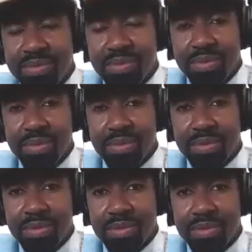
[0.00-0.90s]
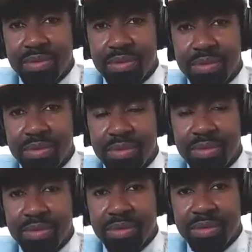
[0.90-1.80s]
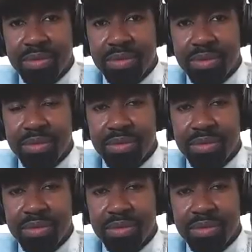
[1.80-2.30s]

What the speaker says: This person isn't speaking.